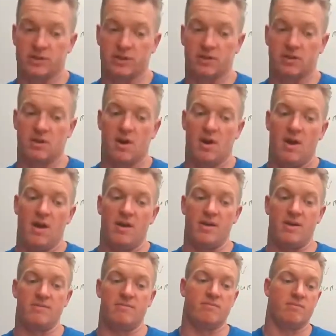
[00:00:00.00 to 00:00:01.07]
there.
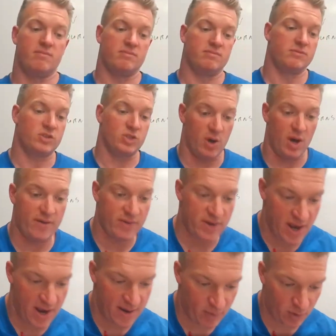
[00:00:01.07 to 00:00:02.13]
And so heavy
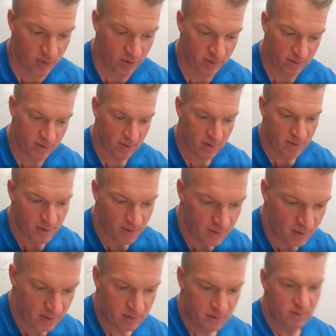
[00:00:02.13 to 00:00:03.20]
hammer,
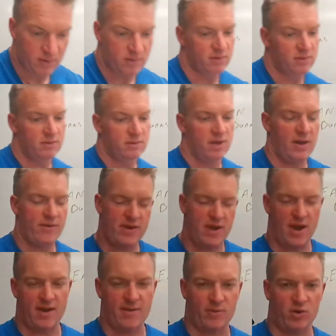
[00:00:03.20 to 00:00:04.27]

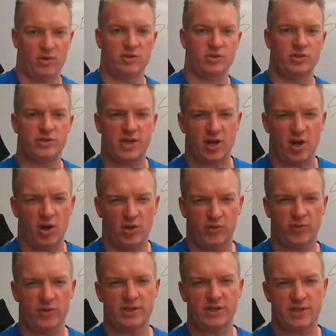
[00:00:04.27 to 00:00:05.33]
did you take all
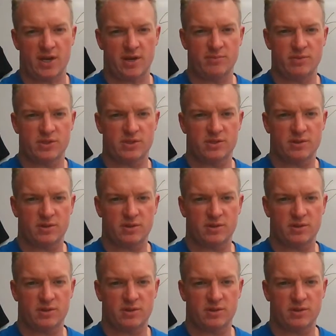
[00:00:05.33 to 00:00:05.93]
3 attempts?